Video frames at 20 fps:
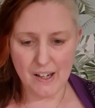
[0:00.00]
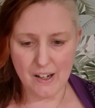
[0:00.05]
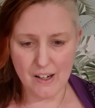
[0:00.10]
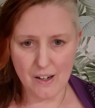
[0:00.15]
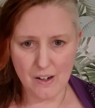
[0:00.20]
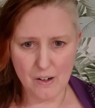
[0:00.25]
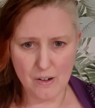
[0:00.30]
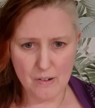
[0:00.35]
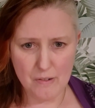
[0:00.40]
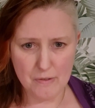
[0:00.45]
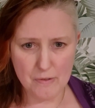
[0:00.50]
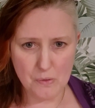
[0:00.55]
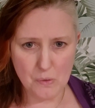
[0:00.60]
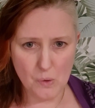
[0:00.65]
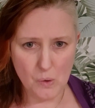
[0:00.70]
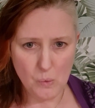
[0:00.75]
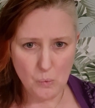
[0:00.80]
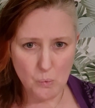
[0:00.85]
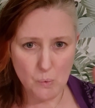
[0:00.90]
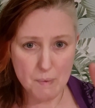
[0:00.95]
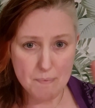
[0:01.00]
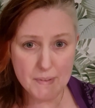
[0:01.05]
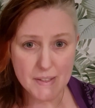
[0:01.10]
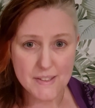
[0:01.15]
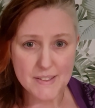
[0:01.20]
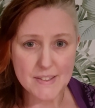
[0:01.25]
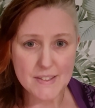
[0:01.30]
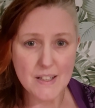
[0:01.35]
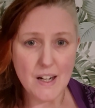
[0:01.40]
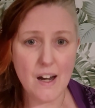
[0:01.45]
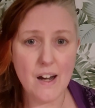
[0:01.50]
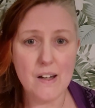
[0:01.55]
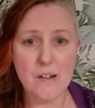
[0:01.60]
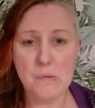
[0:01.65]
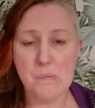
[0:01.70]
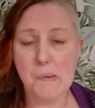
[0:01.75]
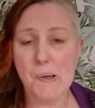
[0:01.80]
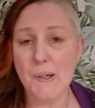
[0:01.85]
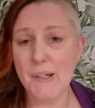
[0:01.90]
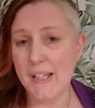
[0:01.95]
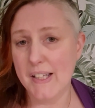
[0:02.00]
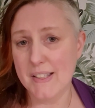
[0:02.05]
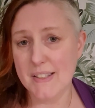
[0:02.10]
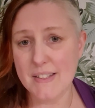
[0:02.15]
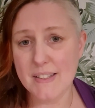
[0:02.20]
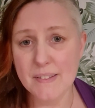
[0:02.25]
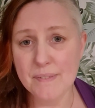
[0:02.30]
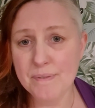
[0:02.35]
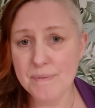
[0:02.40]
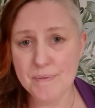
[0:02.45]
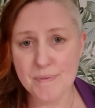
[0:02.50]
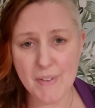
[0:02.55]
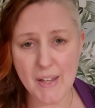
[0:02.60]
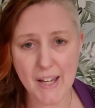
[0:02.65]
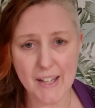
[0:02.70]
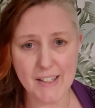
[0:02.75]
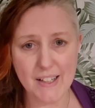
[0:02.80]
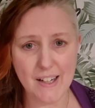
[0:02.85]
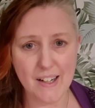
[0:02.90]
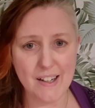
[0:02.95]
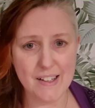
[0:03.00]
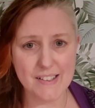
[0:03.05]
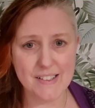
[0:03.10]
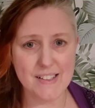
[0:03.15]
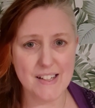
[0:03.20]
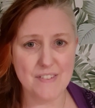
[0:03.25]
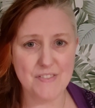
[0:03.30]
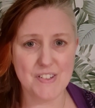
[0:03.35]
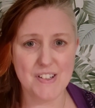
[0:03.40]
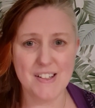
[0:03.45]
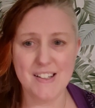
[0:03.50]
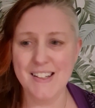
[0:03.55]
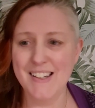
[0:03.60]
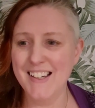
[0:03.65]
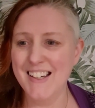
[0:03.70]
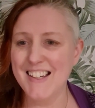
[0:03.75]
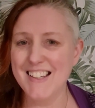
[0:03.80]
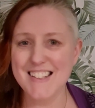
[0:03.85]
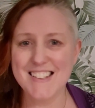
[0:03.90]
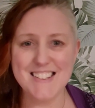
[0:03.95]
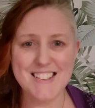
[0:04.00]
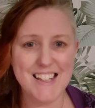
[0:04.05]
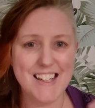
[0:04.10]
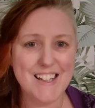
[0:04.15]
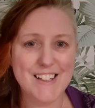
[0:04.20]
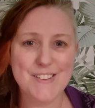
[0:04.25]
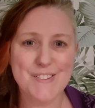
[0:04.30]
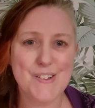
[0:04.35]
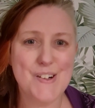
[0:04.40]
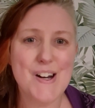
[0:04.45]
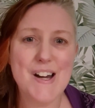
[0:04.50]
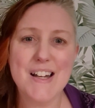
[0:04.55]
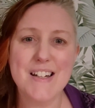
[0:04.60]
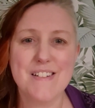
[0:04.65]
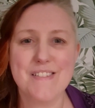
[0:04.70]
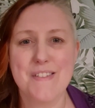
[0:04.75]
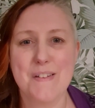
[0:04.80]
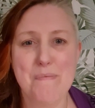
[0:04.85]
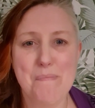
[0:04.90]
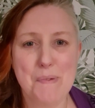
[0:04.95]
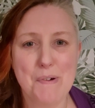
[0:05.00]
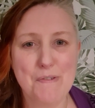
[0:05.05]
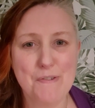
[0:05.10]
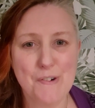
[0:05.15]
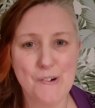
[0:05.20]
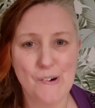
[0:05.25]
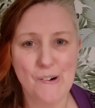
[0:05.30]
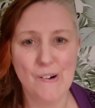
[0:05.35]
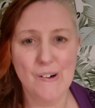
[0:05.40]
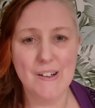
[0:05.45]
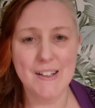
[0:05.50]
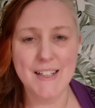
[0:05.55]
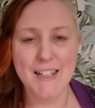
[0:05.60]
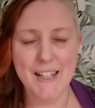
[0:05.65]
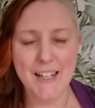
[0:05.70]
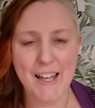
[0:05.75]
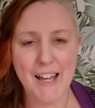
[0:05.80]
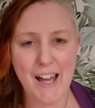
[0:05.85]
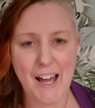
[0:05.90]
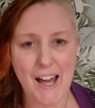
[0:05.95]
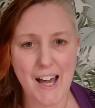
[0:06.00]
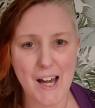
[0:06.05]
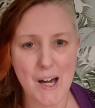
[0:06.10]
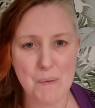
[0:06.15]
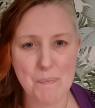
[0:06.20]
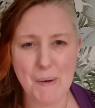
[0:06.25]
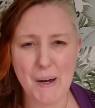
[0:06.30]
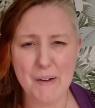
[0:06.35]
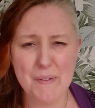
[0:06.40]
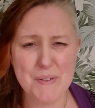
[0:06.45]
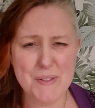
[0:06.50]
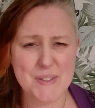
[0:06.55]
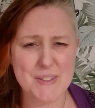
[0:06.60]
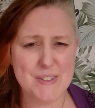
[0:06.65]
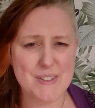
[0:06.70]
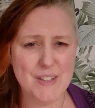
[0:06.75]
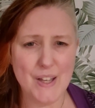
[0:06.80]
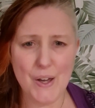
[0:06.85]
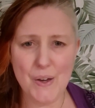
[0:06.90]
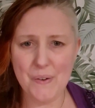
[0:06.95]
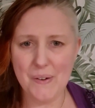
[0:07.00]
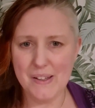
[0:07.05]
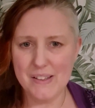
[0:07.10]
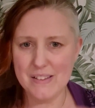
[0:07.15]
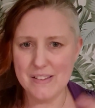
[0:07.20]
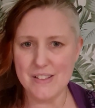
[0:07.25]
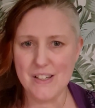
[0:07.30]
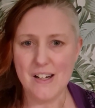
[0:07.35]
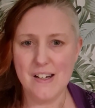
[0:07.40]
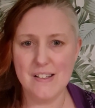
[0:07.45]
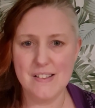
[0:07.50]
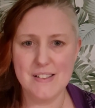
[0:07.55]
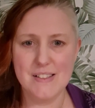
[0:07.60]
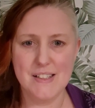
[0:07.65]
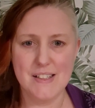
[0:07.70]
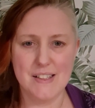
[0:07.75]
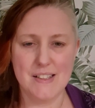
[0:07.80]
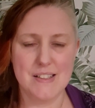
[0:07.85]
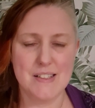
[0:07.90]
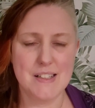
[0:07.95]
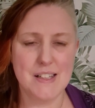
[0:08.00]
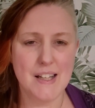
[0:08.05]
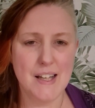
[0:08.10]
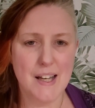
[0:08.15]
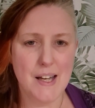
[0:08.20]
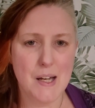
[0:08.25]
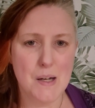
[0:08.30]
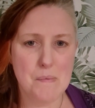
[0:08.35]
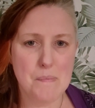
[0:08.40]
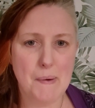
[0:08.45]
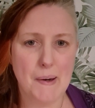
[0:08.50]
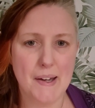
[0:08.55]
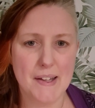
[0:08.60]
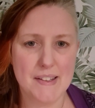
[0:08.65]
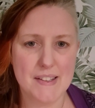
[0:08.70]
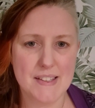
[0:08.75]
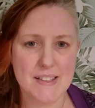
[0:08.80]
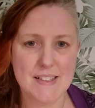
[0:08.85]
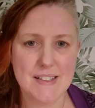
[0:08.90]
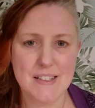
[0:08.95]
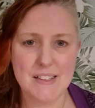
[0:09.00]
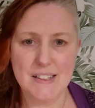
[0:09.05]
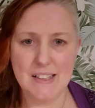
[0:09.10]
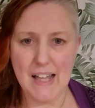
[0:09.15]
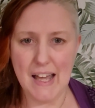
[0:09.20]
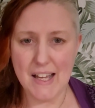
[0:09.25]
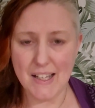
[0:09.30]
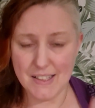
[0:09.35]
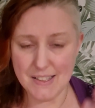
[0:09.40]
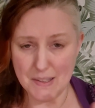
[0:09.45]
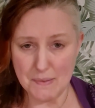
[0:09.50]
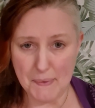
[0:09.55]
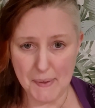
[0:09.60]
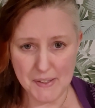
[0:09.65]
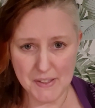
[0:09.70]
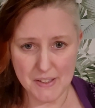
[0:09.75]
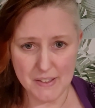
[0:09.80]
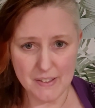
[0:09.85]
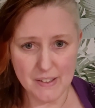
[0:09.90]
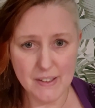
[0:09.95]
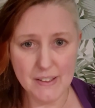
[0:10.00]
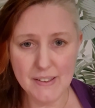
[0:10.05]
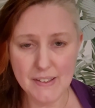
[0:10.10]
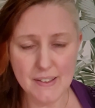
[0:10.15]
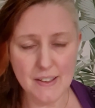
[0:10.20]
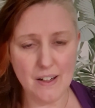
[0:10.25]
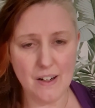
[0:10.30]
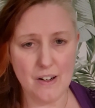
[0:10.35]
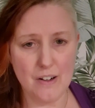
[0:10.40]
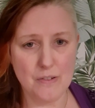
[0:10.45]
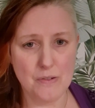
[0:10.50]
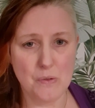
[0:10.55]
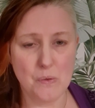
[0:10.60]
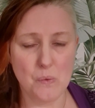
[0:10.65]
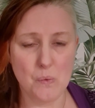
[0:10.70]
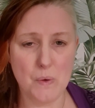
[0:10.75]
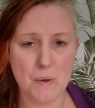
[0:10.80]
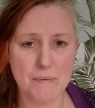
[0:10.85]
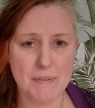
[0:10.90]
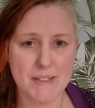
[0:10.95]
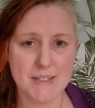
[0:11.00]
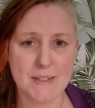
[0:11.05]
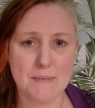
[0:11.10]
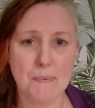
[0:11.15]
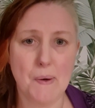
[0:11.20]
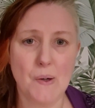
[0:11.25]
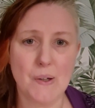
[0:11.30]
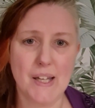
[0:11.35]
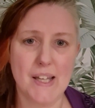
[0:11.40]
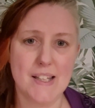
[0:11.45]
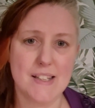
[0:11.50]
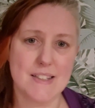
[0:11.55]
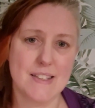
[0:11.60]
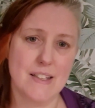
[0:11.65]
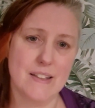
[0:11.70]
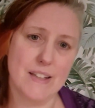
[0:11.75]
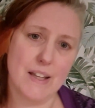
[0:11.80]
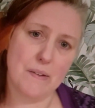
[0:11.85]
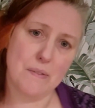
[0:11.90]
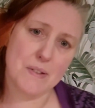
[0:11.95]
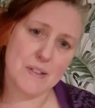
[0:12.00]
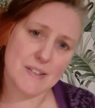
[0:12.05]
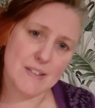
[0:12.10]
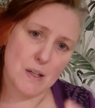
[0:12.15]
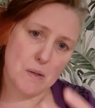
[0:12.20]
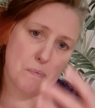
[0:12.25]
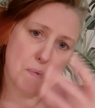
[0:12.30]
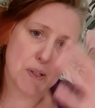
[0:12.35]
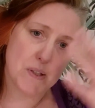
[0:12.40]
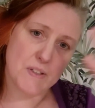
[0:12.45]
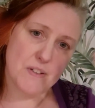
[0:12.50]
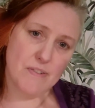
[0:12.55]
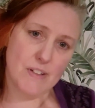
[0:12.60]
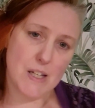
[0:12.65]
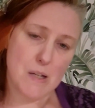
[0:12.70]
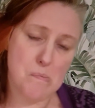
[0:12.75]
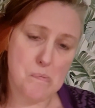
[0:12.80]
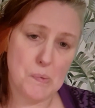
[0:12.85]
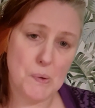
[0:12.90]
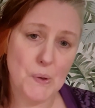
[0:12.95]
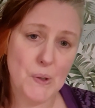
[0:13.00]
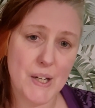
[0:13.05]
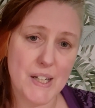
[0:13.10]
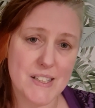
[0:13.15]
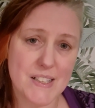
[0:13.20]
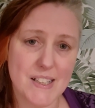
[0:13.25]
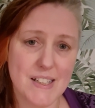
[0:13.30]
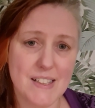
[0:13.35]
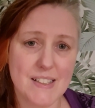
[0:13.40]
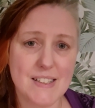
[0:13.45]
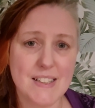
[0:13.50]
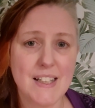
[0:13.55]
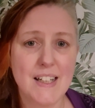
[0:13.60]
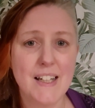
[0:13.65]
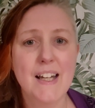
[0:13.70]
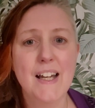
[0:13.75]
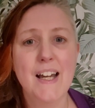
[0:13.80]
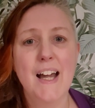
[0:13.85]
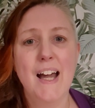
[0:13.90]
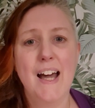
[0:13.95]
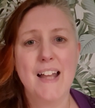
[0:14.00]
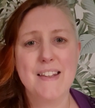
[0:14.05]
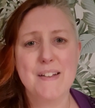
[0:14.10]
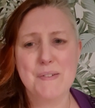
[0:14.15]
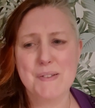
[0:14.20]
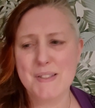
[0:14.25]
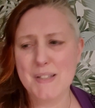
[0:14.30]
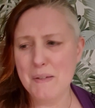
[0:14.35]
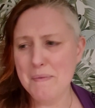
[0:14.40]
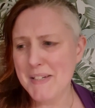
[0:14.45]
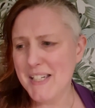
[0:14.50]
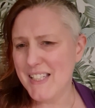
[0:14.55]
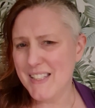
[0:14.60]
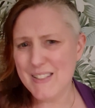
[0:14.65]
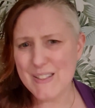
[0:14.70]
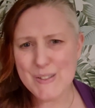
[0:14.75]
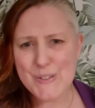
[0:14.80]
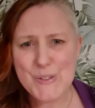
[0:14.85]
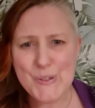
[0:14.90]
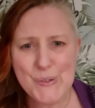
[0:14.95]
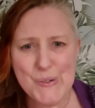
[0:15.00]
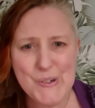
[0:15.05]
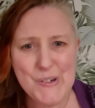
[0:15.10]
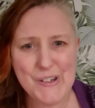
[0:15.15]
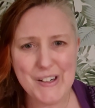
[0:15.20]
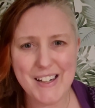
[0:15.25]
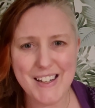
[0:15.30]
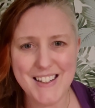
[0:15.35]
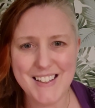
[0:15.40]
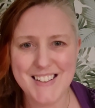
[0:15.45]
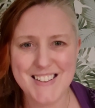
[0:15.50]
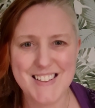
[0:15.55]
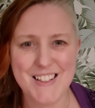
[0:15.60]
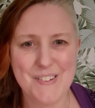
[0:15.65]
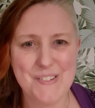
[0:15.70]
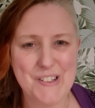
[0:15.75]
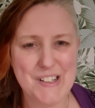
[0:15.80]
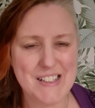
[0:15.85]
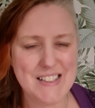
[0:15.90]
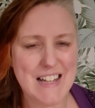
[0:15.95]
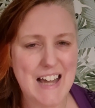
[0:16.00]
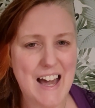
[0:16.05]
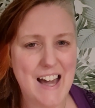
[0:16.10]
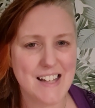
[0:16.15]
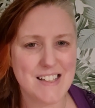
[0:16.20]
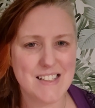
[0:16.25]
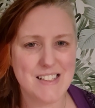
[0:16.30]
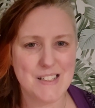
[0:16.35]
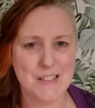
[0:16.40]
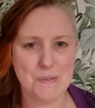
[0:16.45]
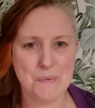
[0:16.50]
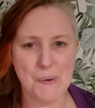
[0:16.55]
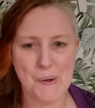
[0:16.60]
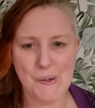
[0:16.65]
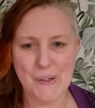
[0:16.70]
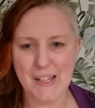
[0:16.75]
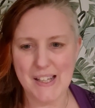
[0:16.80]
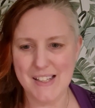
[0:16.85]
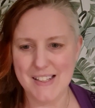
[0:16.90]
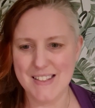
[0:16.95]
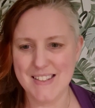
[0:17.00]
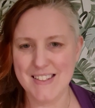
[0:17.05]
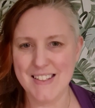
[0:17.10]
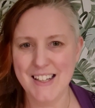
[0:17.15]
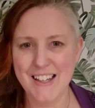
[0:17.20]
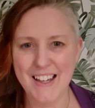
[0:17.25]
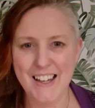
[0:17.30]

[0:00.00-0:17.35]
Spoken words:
of women's tie-on pockets, and I'd never seen or heard of them before, but I was so enchanted by this little exhibition of women's pockets, and they were so beautifully embroidered, and there were so many stories that were attached to the pockets.